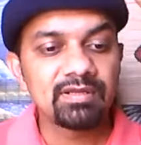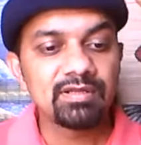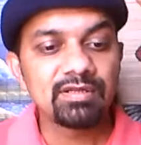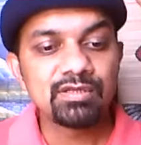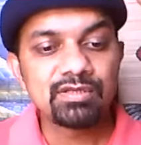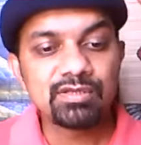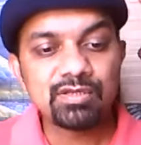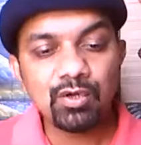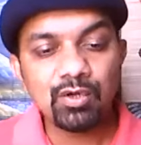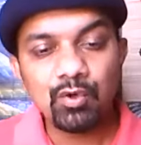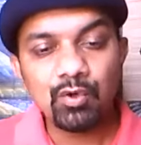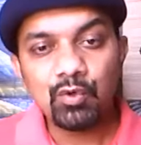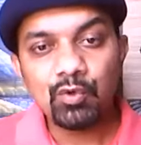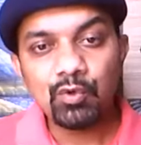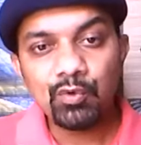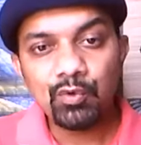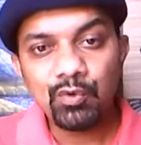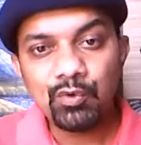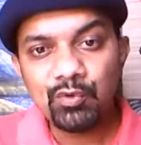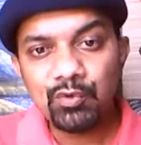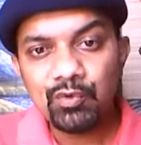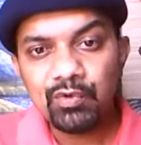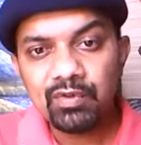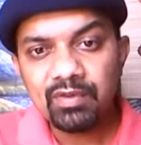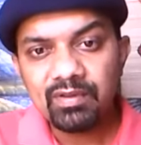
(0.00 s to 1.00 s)
So
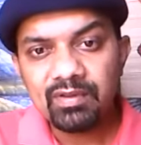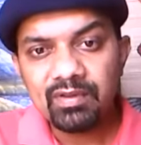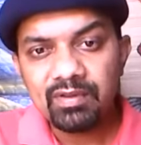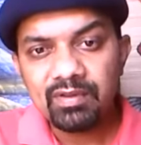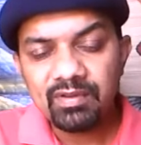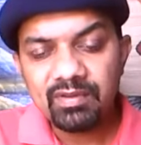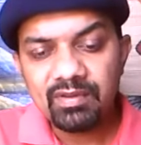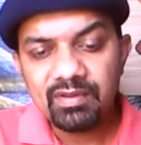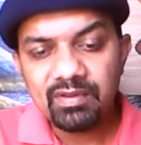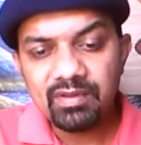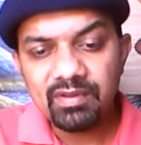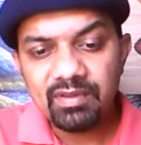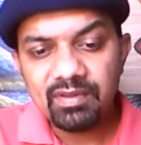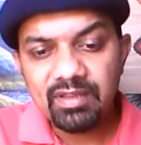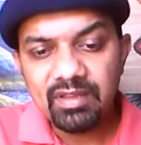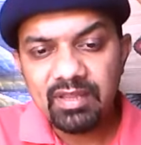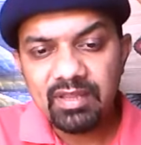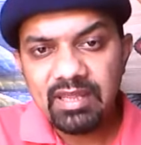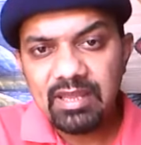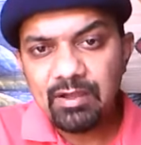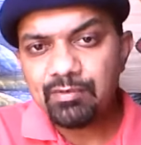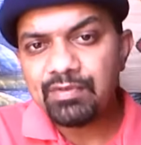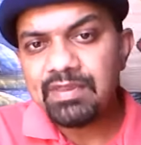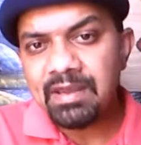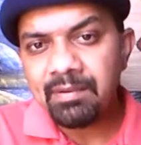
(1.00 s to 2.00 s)

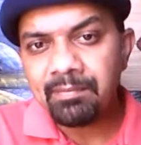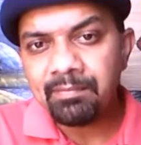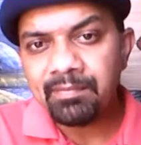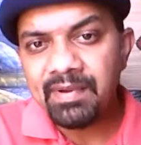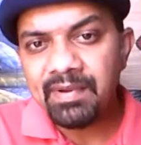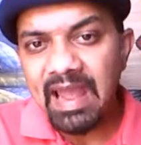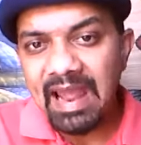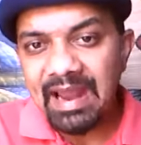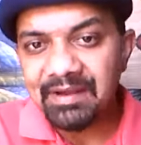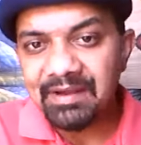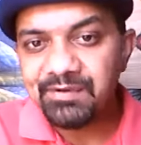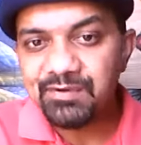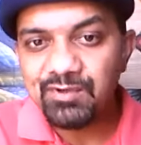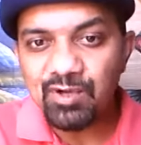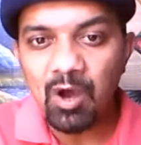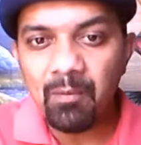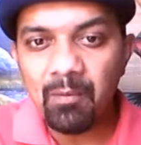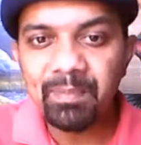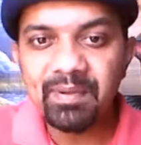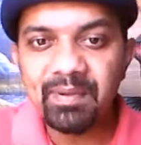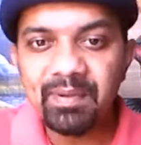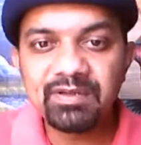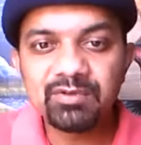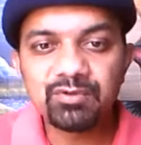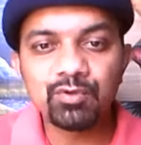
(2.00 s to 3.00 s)
give them a
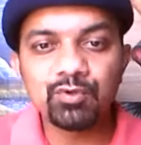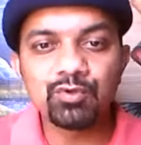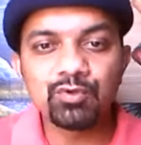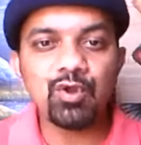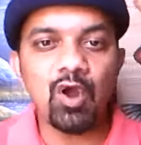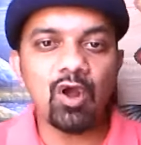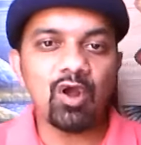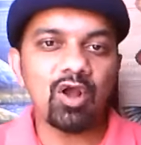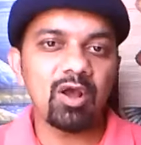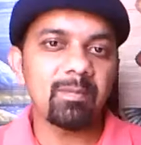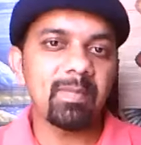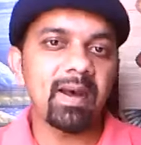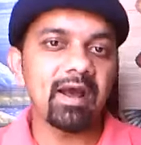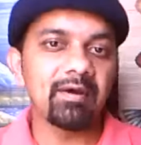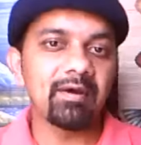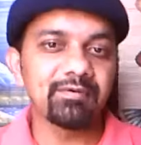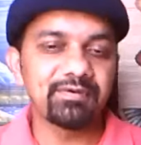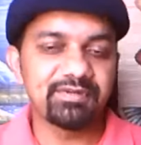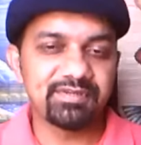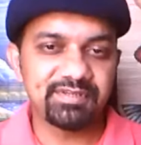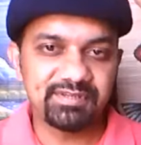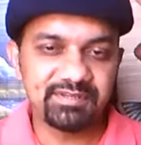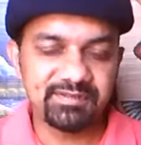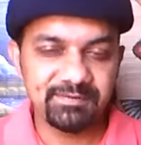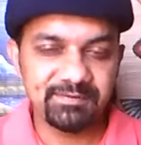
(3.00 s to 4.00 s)
topic to talk
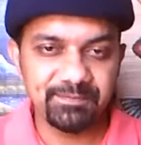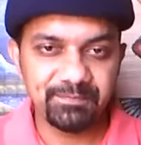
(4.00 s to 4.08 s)
about.